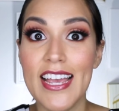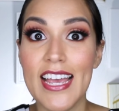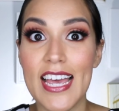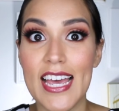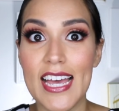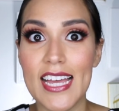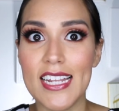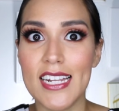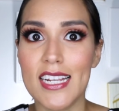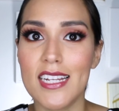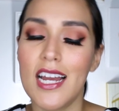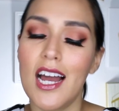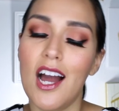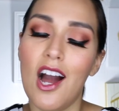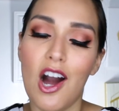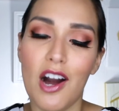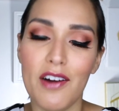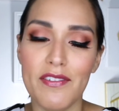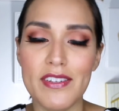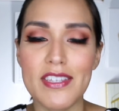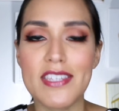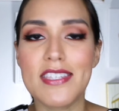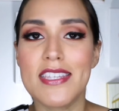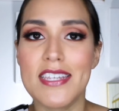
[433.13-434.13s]
And
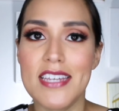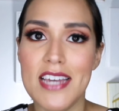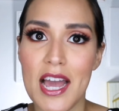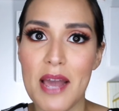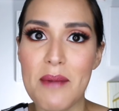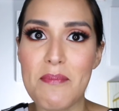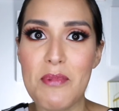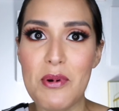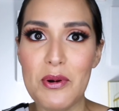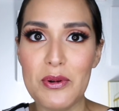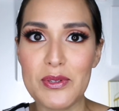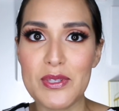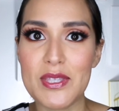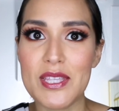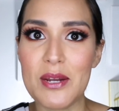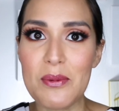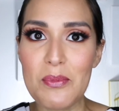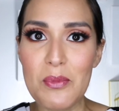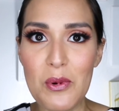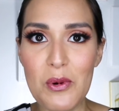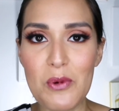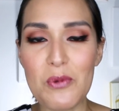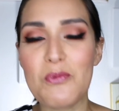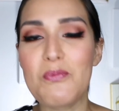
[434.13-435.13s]
obviously, I post there
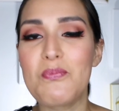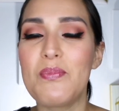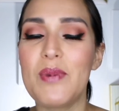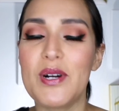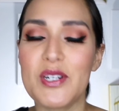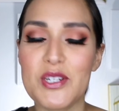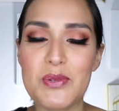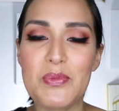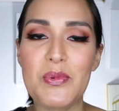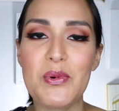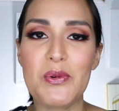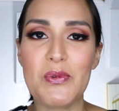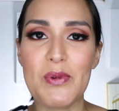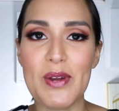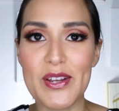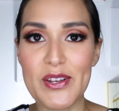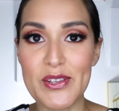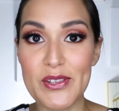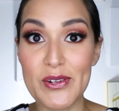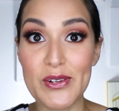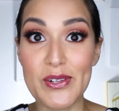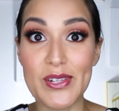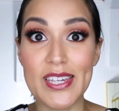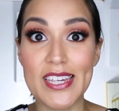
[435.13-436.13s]
more, much more
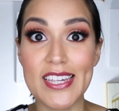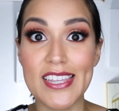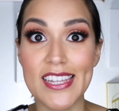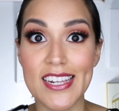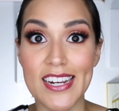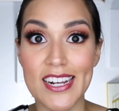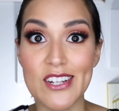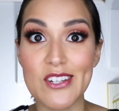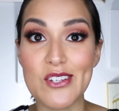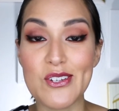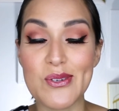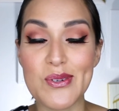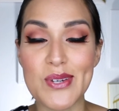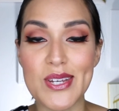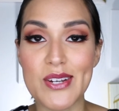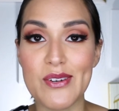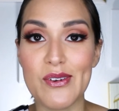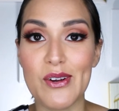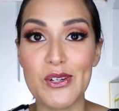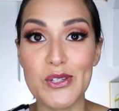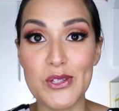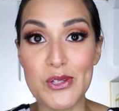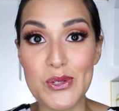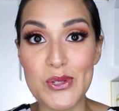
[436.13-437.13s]
regularly than I do here
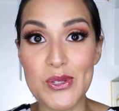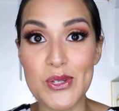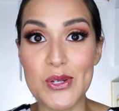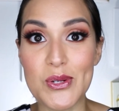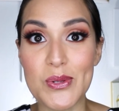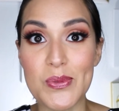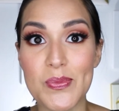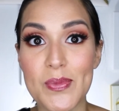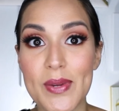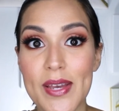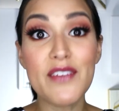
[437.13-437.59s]
on YouTube.